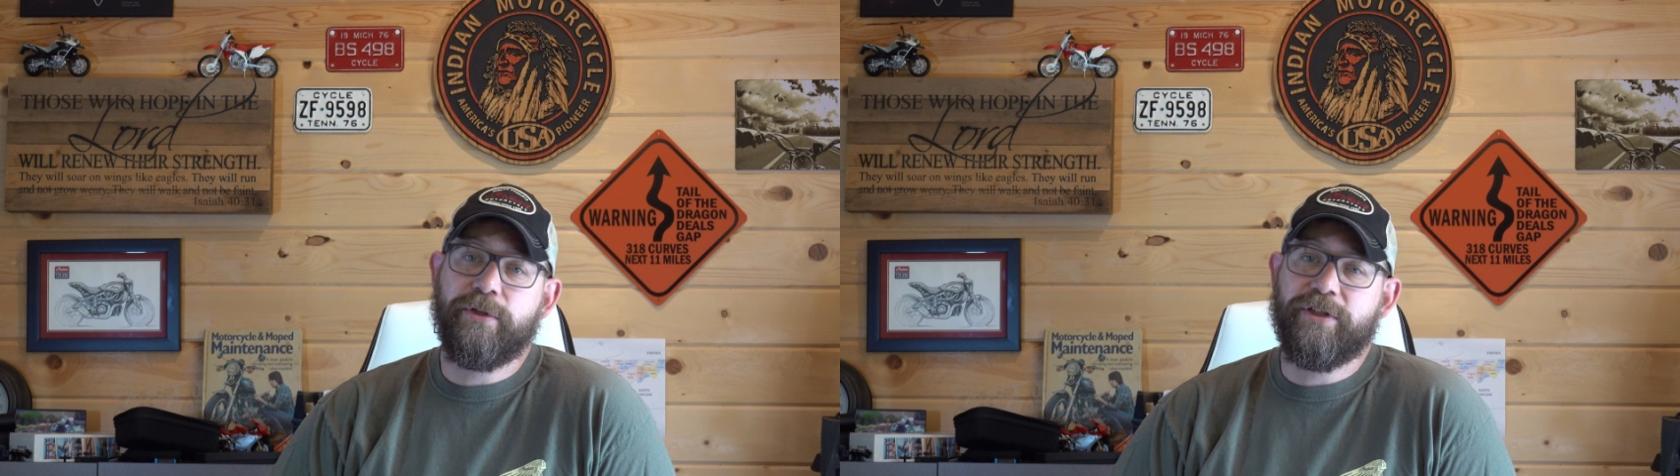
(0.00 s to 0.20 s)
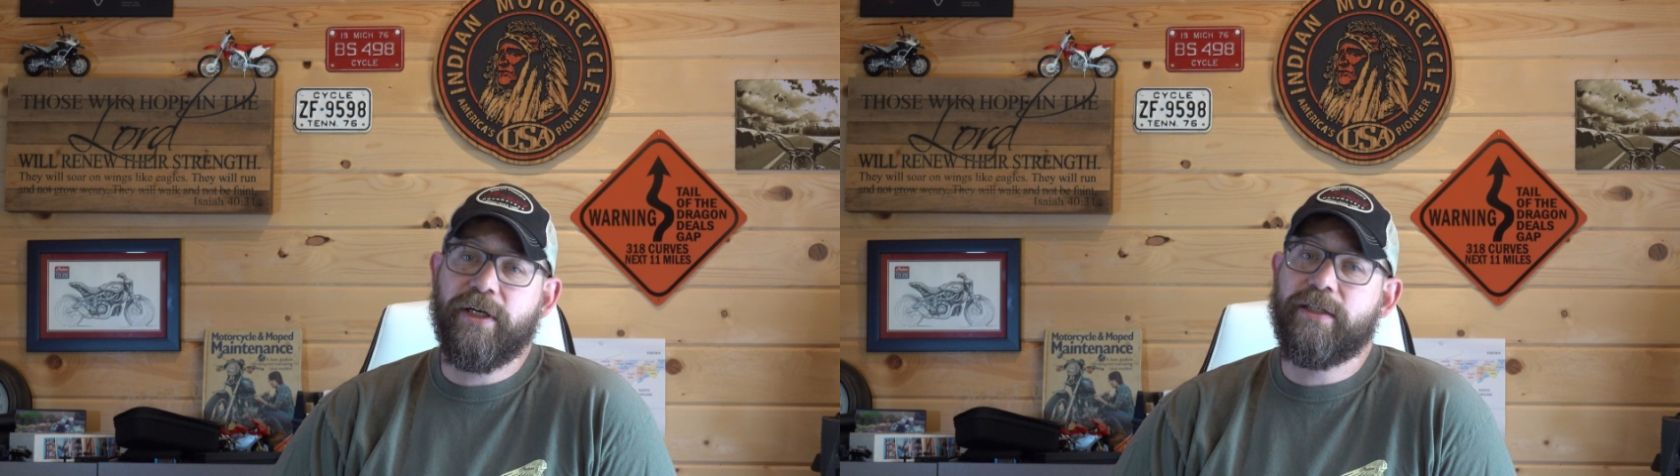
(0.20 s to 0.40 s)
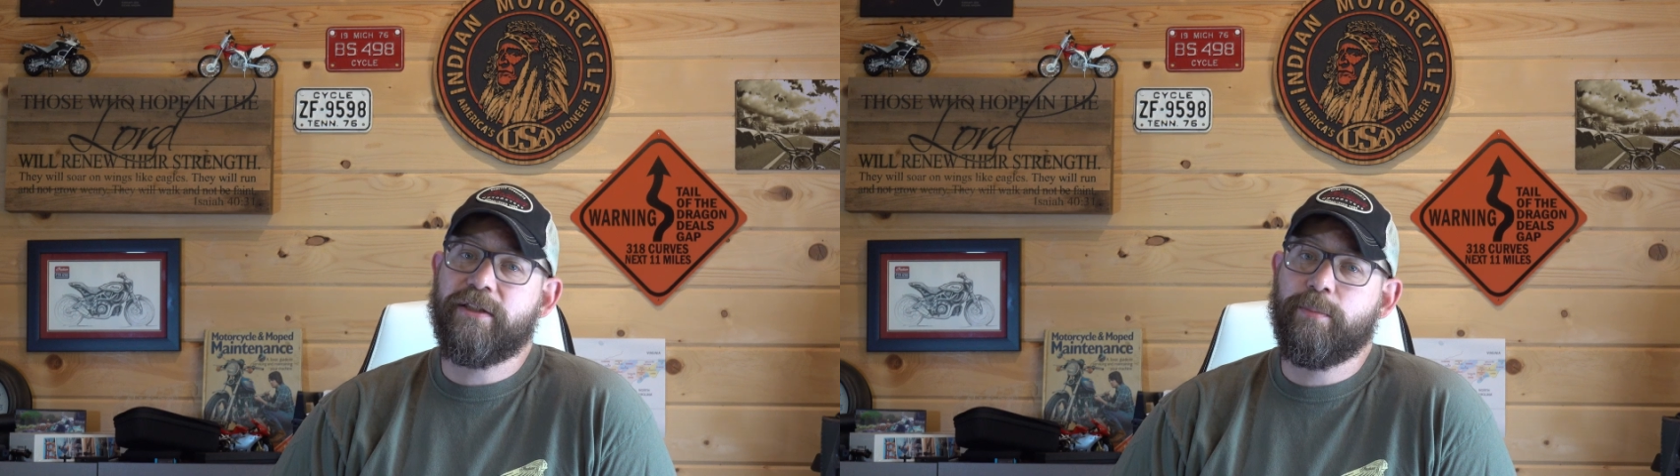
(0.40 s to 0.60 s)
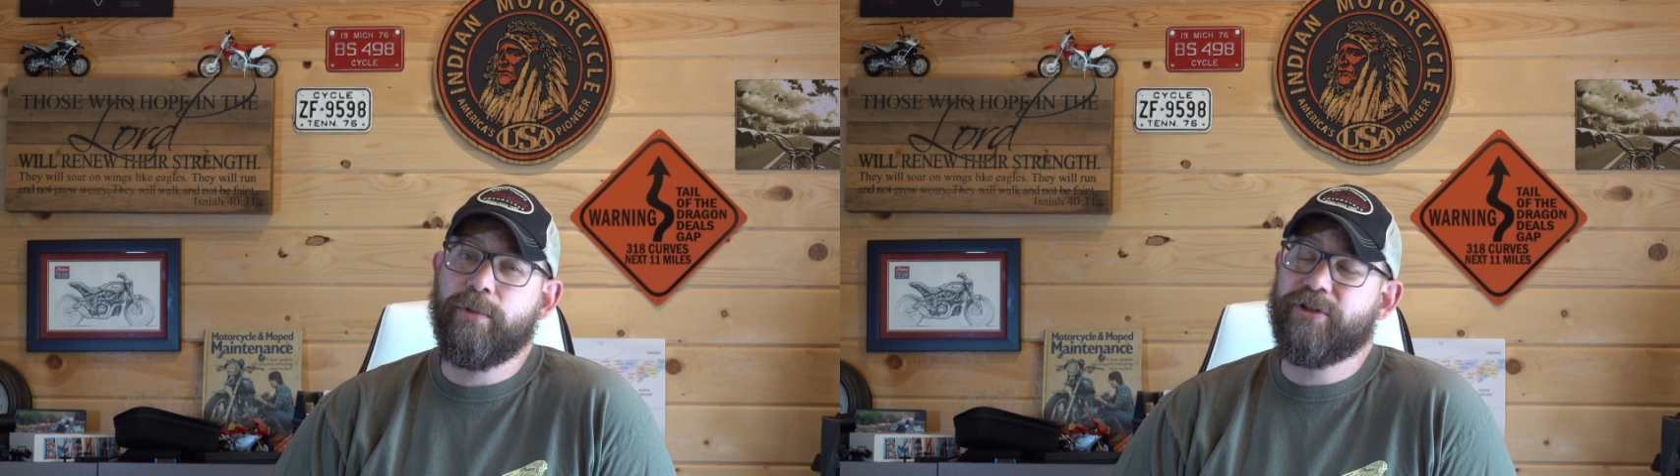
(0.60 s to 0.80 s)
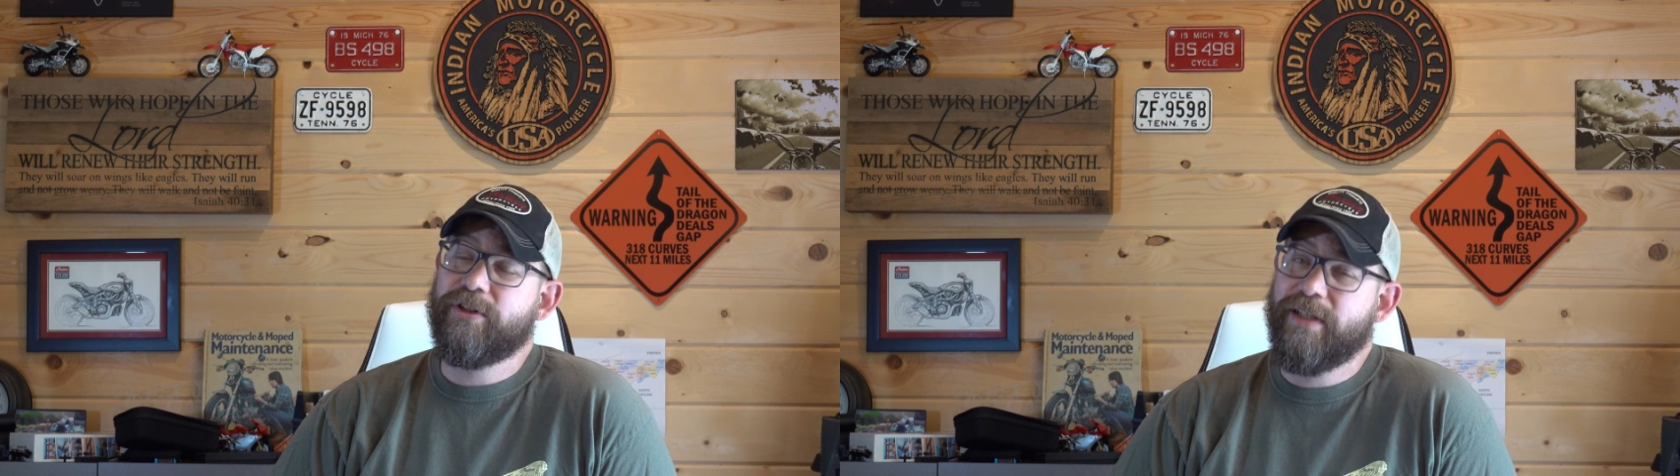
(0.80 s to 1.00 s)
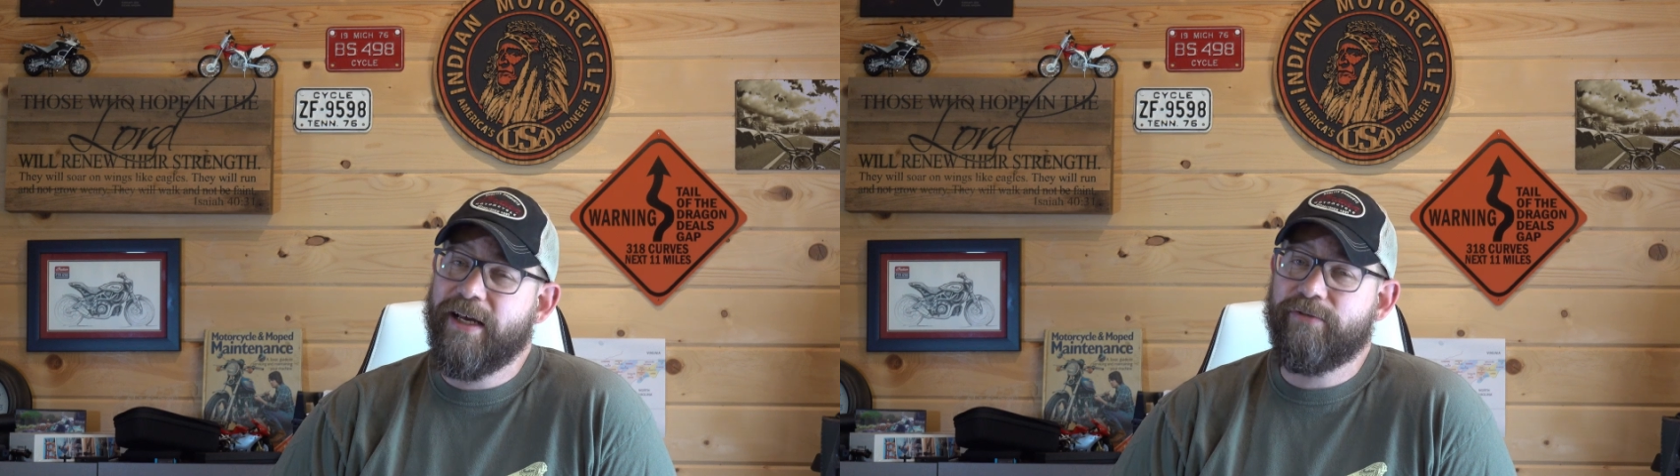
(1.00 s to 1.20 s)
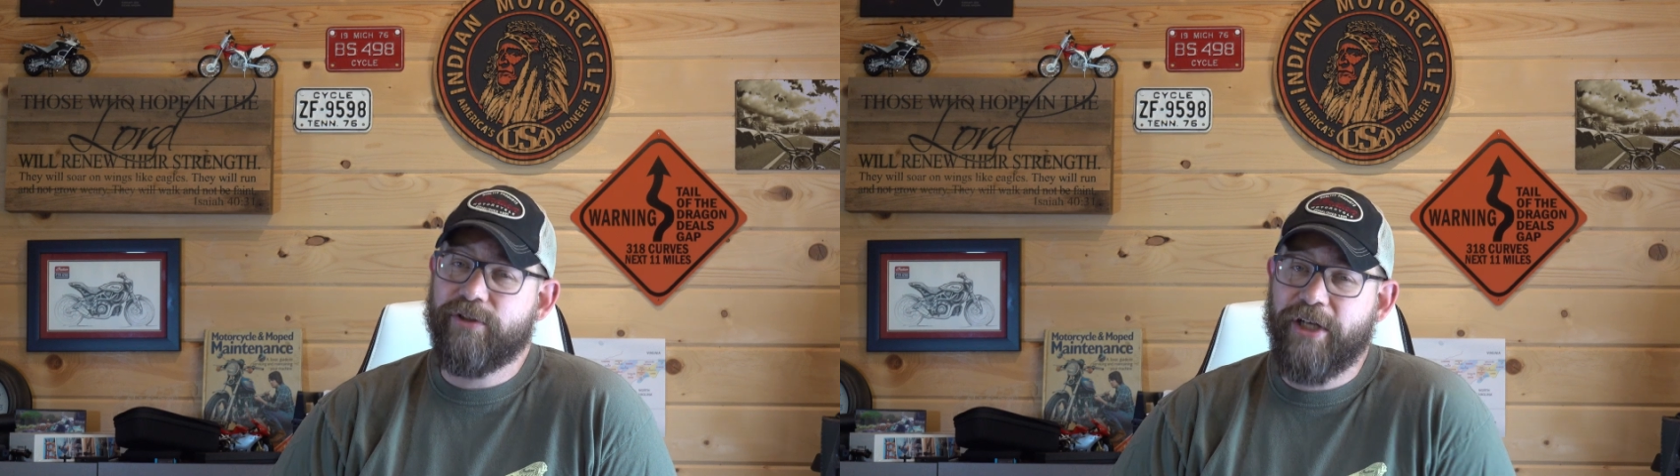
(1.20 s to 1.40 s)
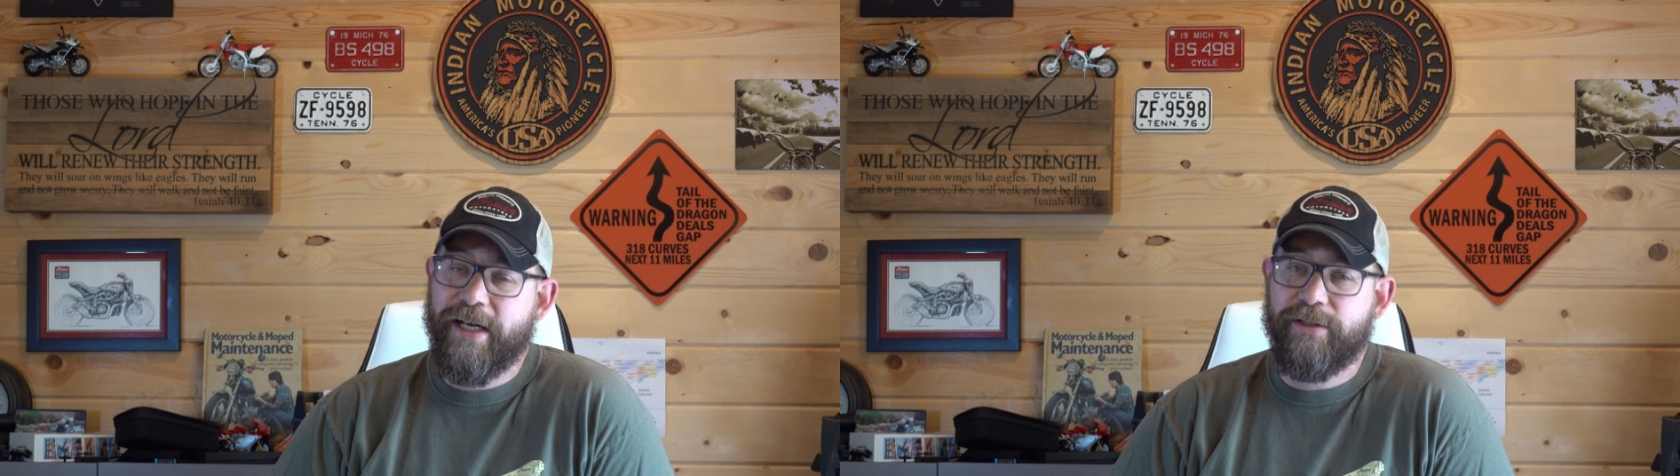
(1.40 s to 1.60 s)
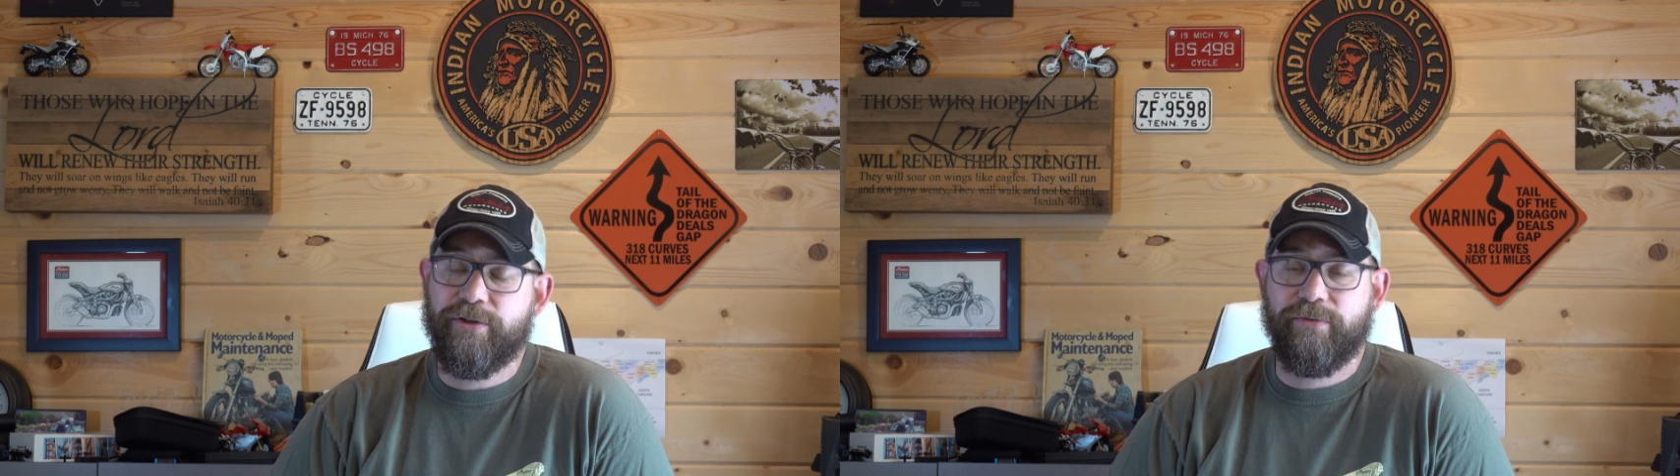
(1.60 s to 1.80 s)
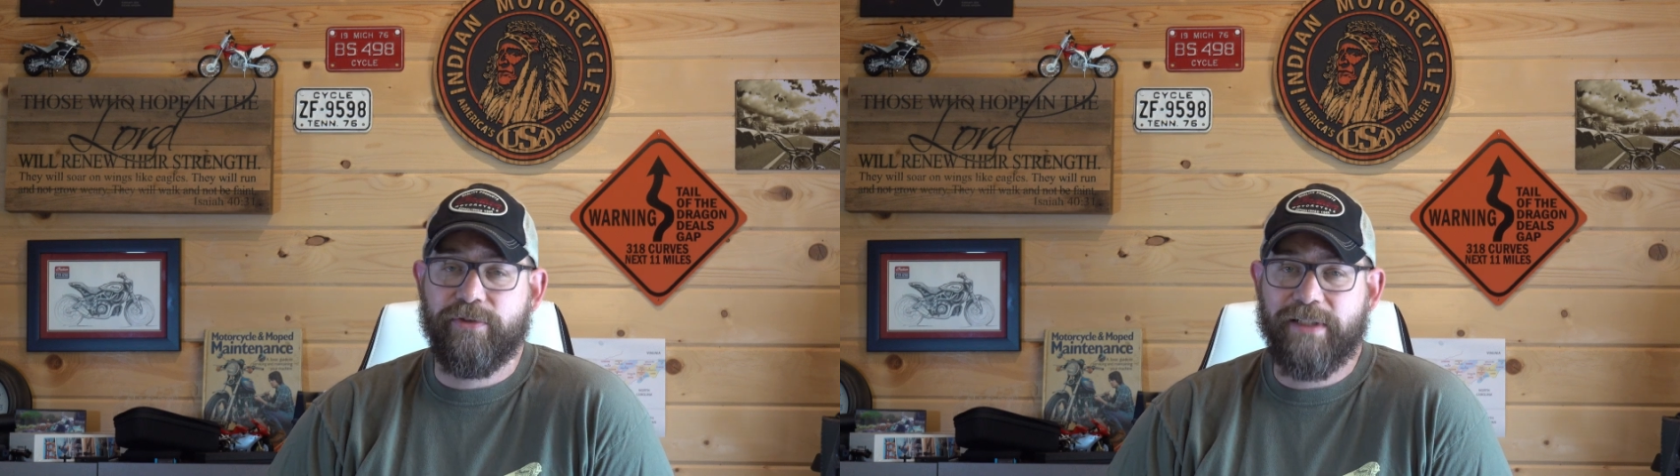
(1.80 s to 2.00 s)
adjust but should never change
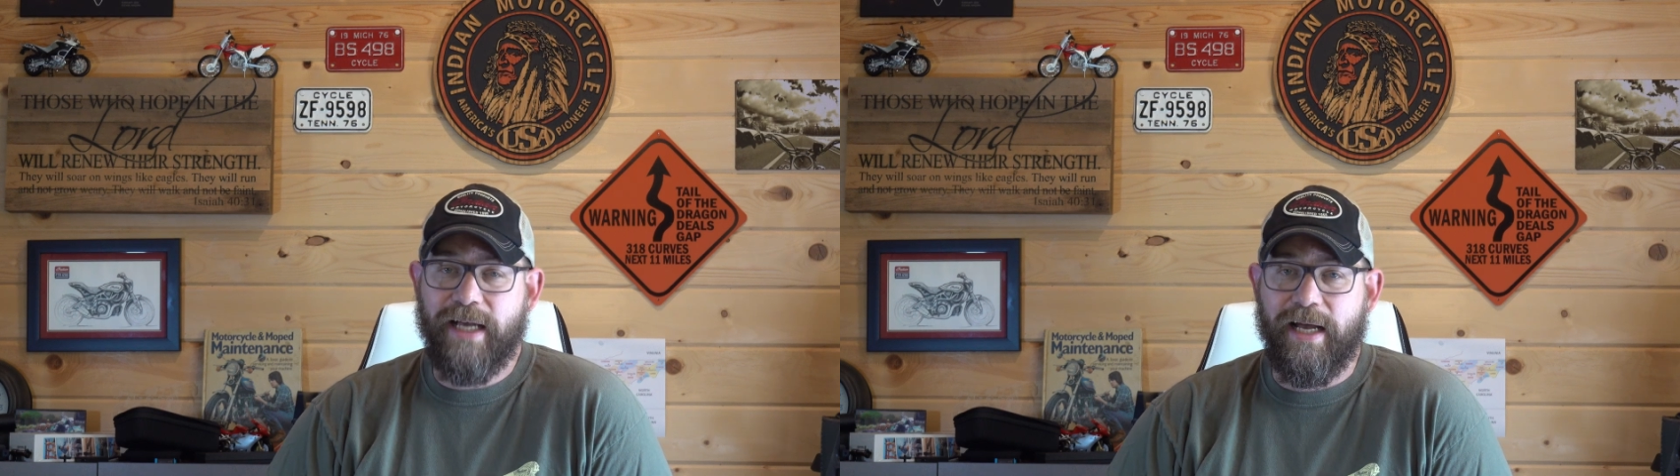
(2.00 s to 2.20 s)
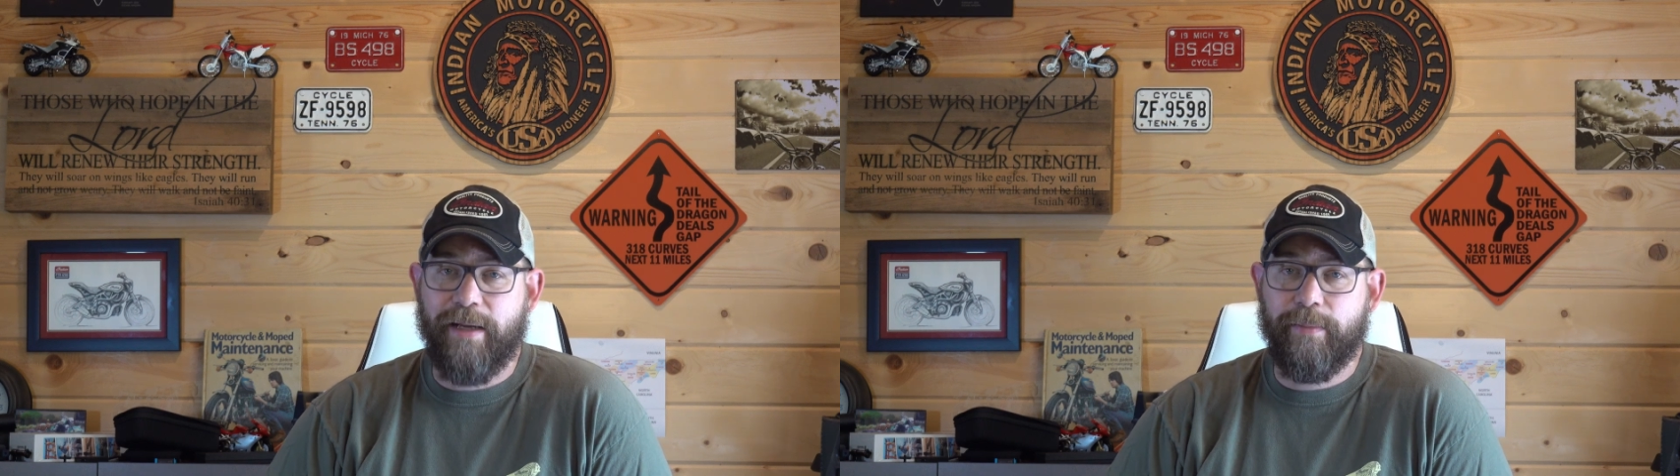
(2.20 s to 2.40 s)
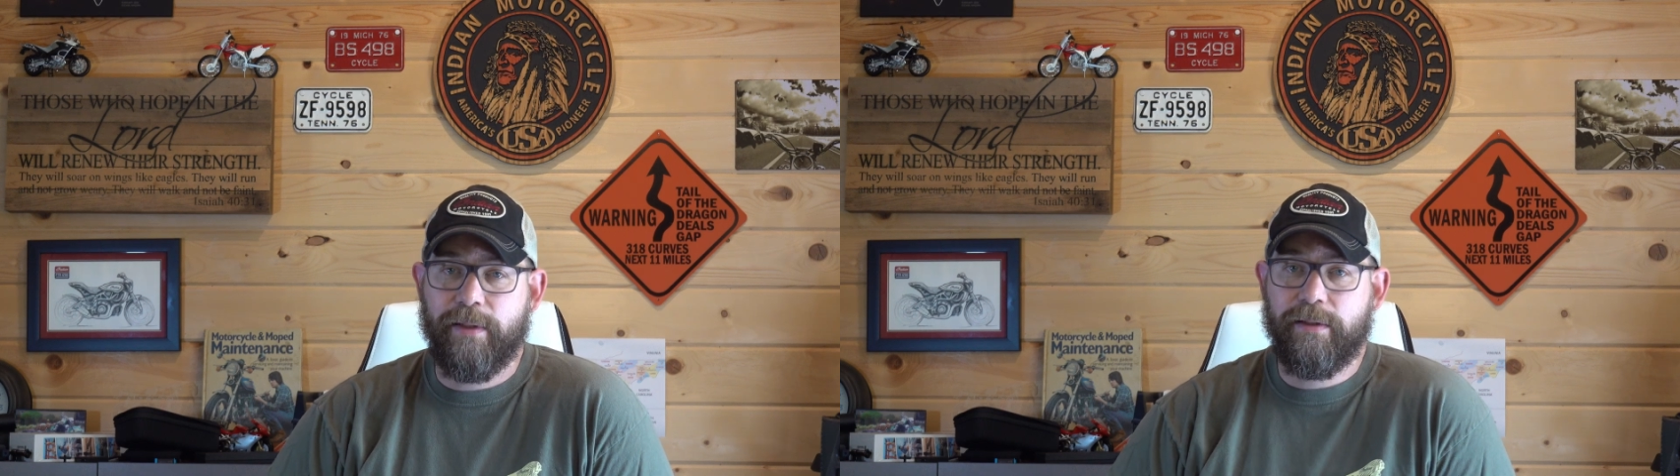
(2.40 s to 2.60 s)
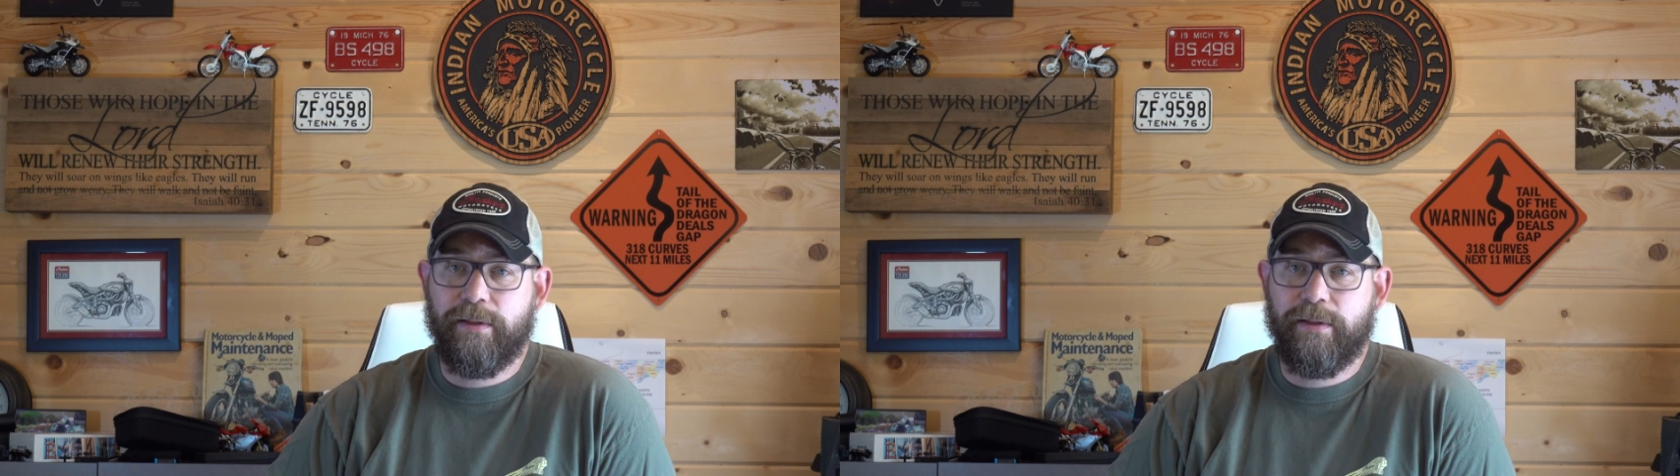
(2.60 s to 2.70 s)
over time.